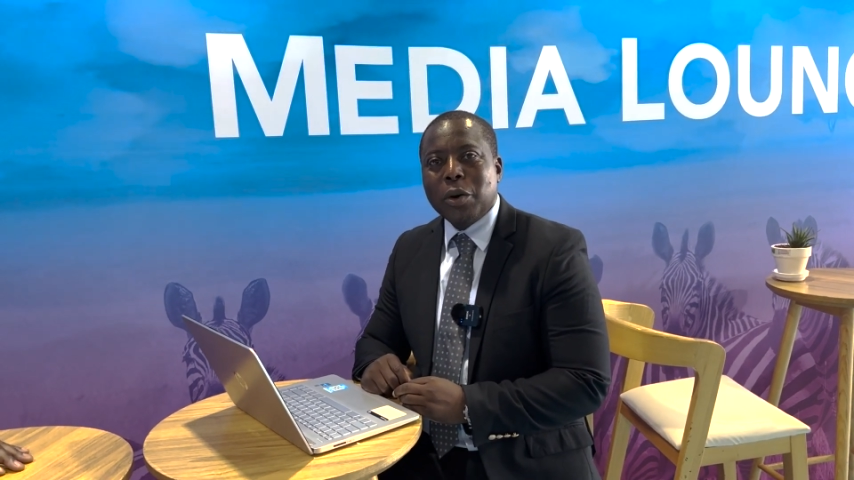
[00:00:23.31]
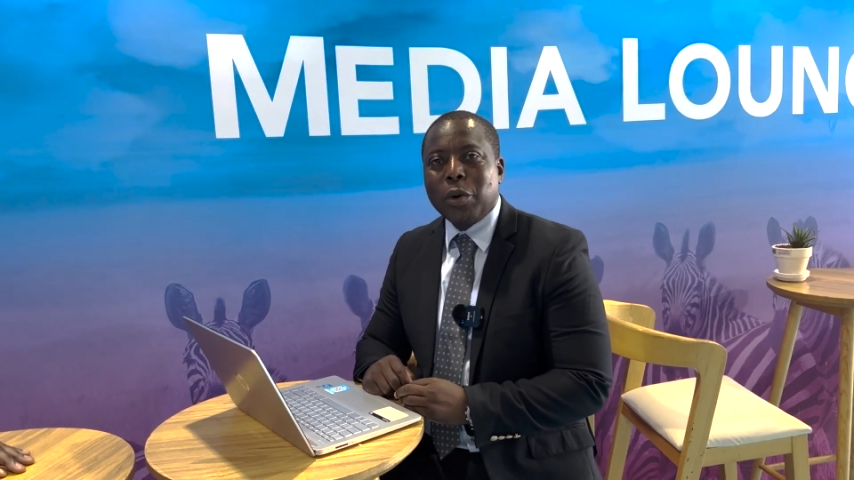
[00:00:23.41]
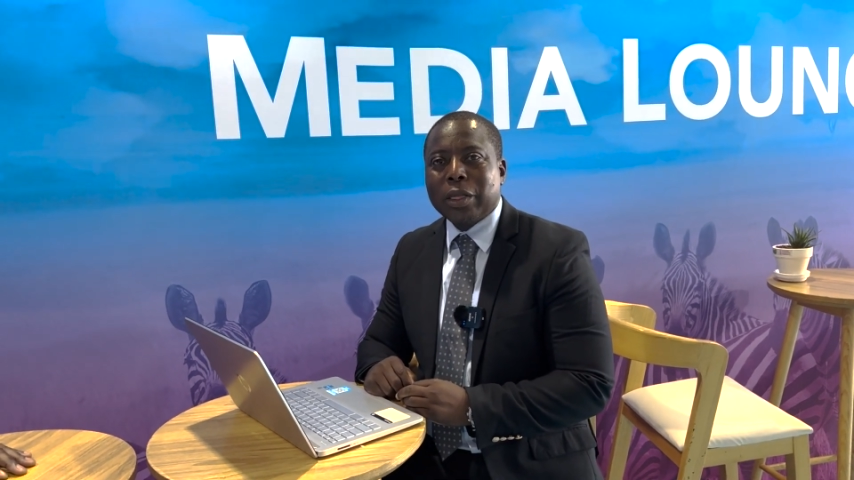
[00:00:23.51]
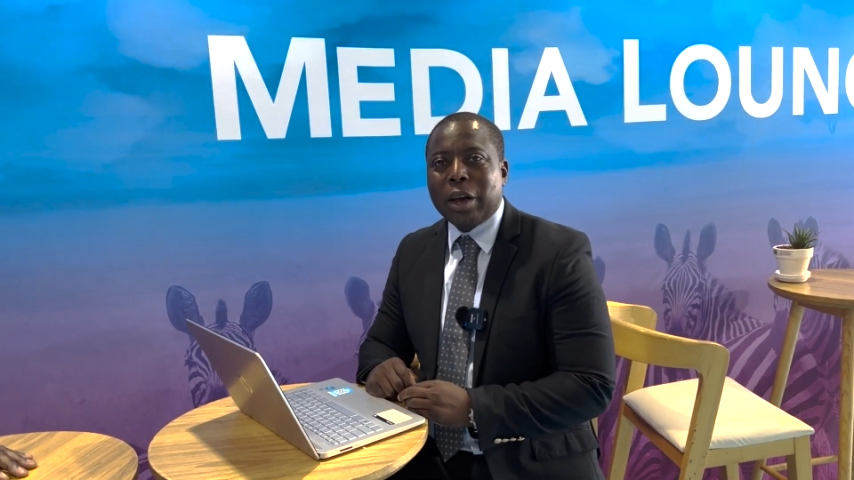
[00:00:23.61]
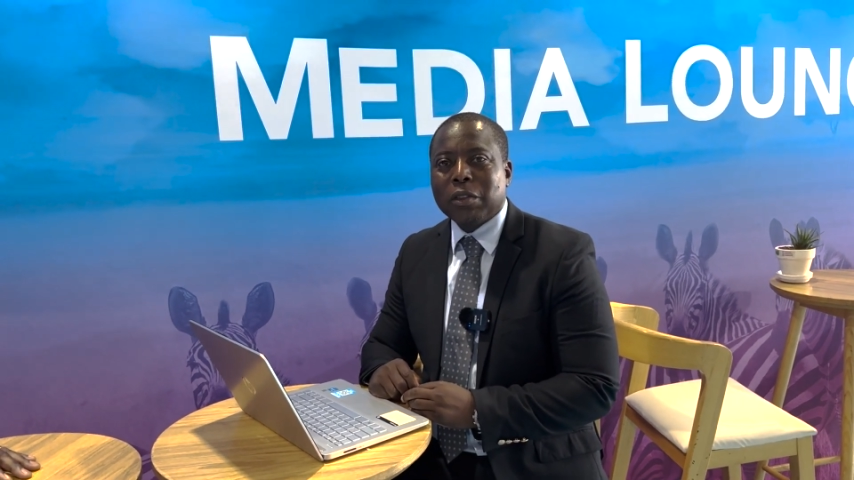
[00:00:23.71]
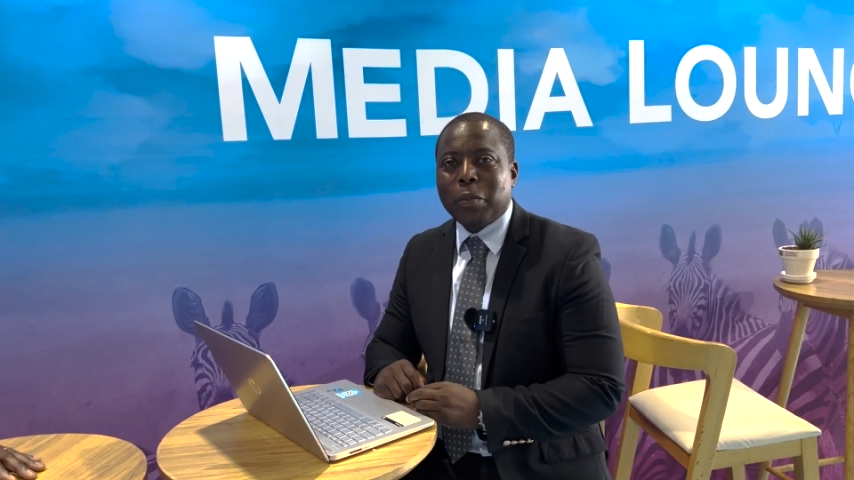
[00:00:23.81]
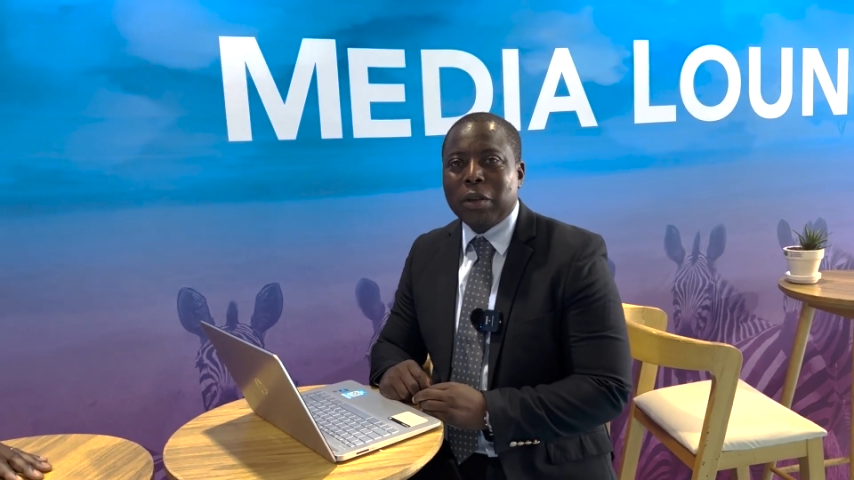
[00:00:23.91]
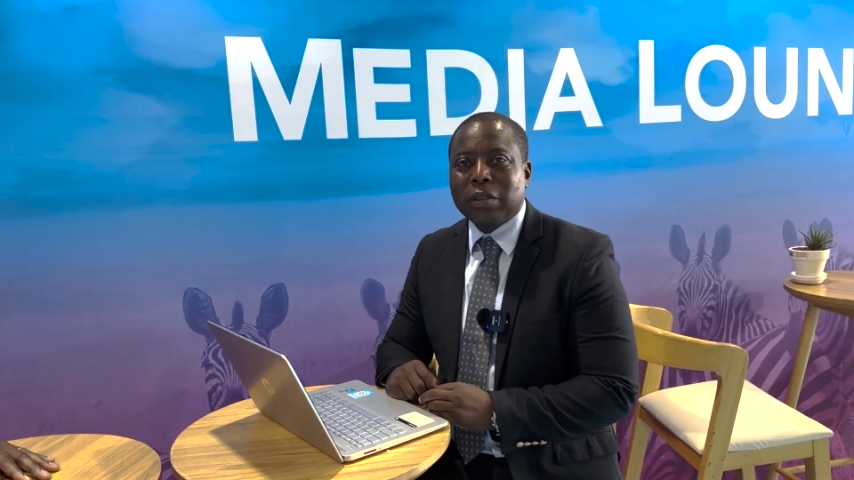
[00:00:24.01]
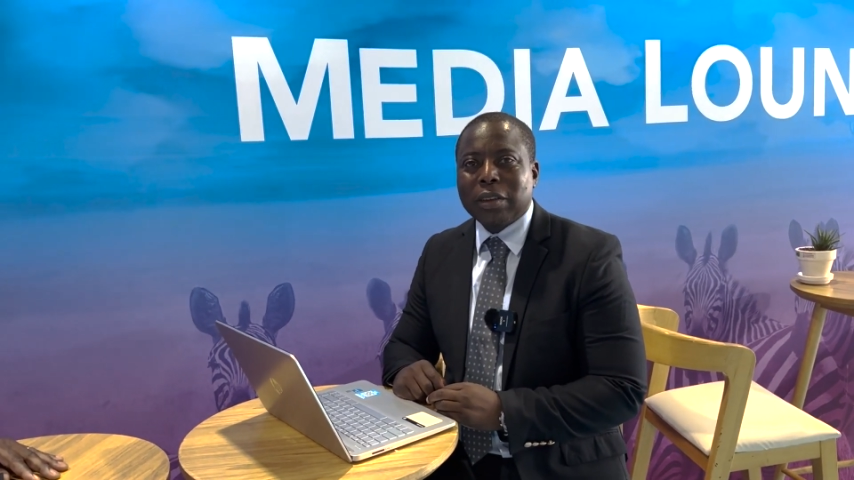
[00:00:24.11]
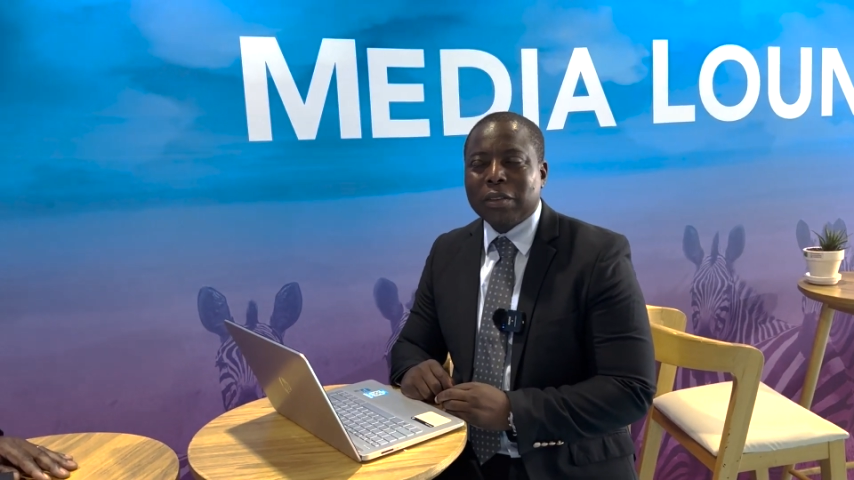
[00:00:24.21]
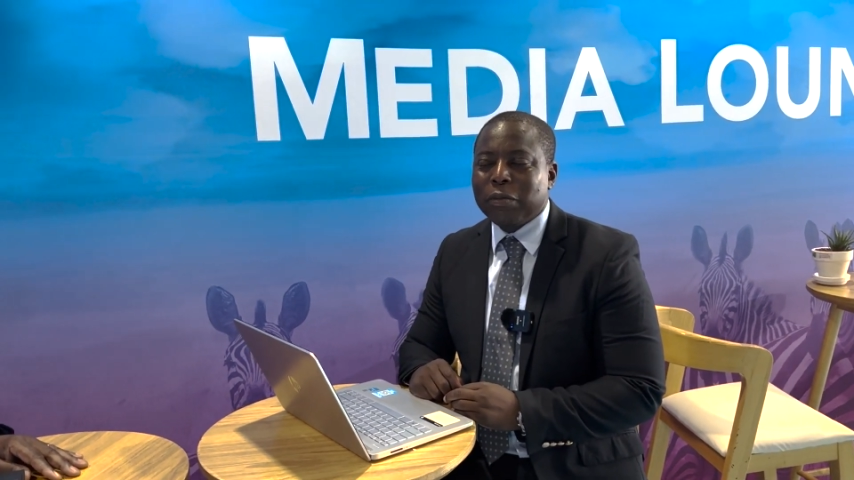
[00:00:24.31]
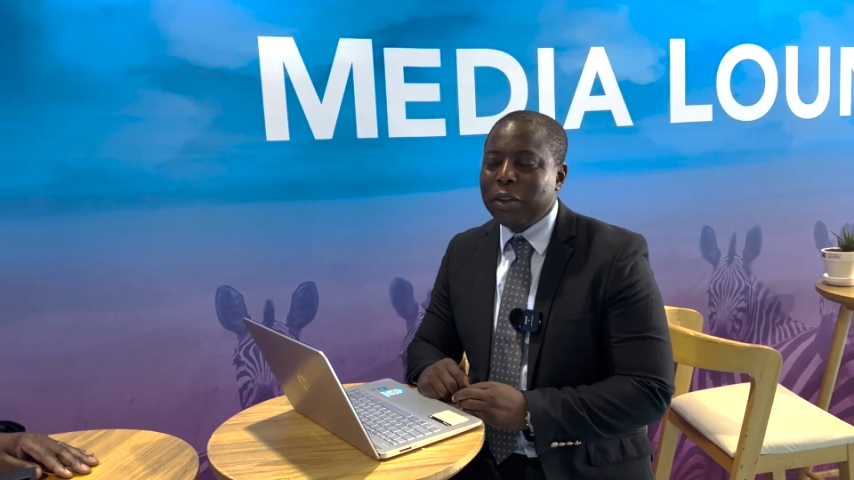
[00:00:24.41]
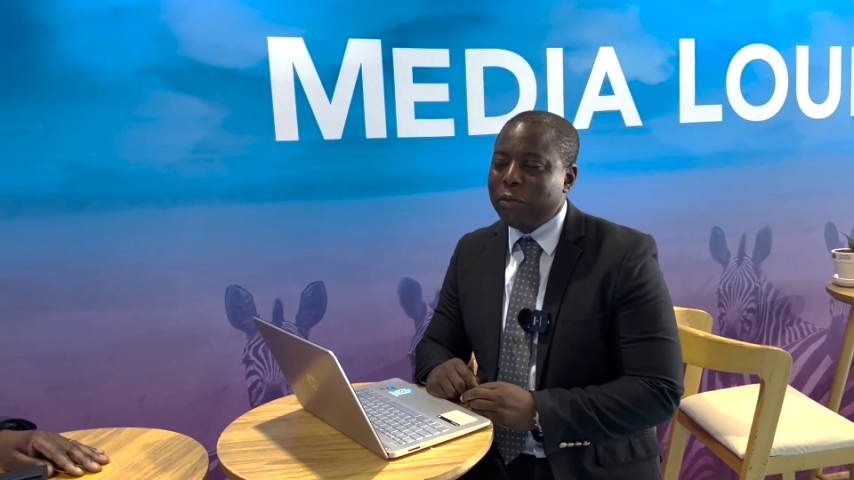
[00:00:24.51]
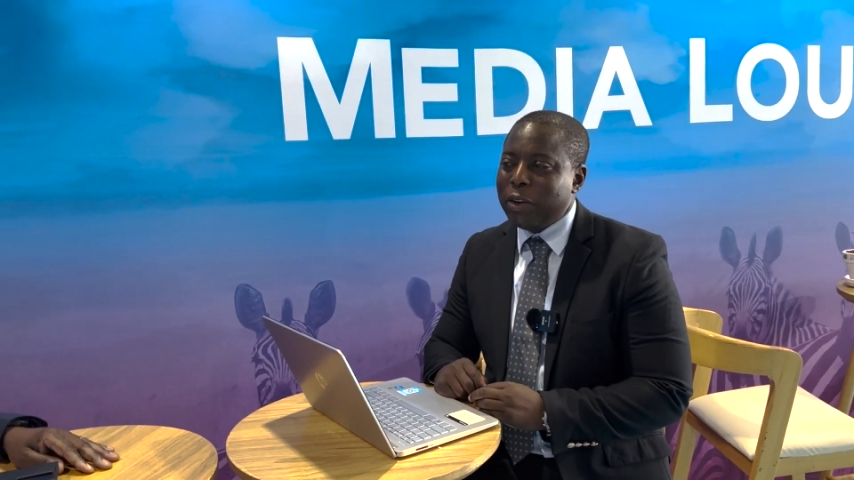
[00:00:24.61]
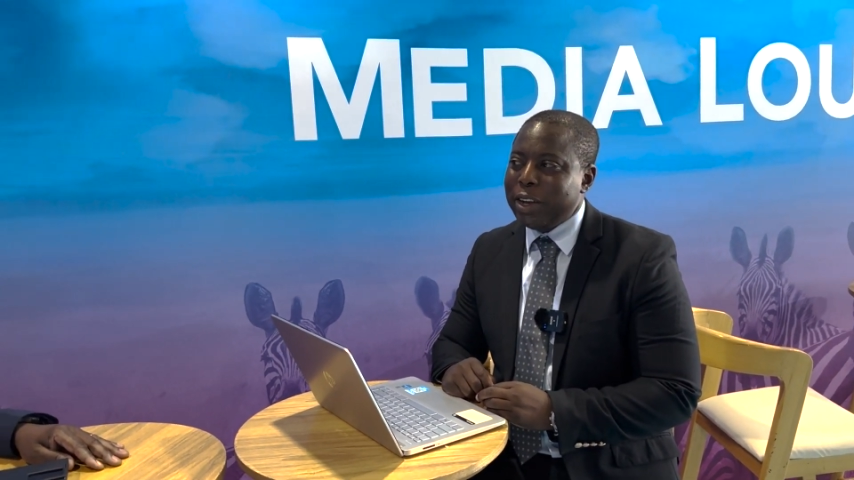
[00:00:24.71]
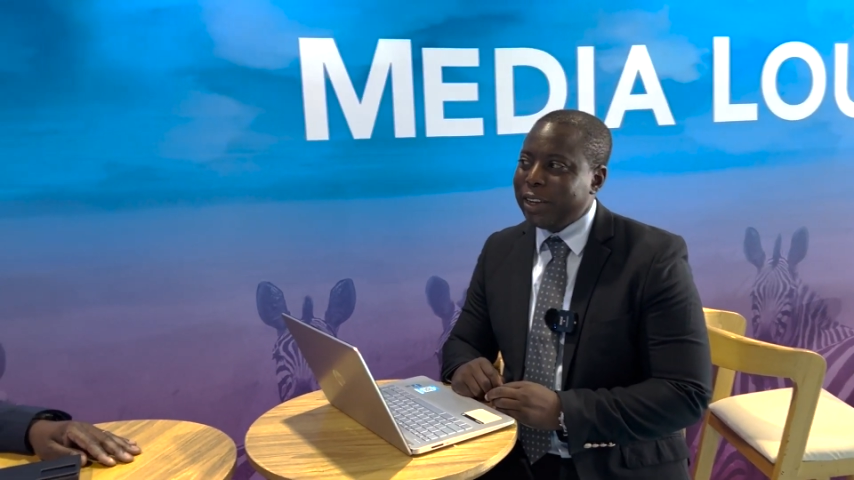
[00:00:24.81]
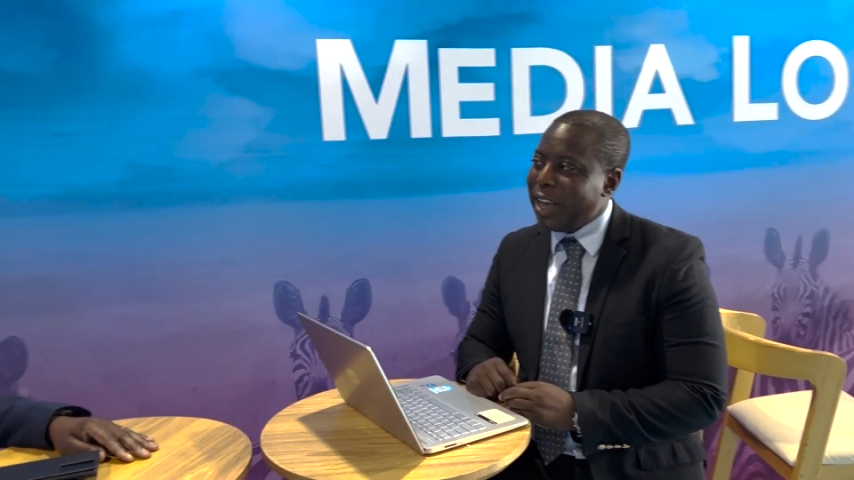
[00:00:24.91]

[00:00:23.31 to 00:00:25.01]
with our sponsors Finnfund.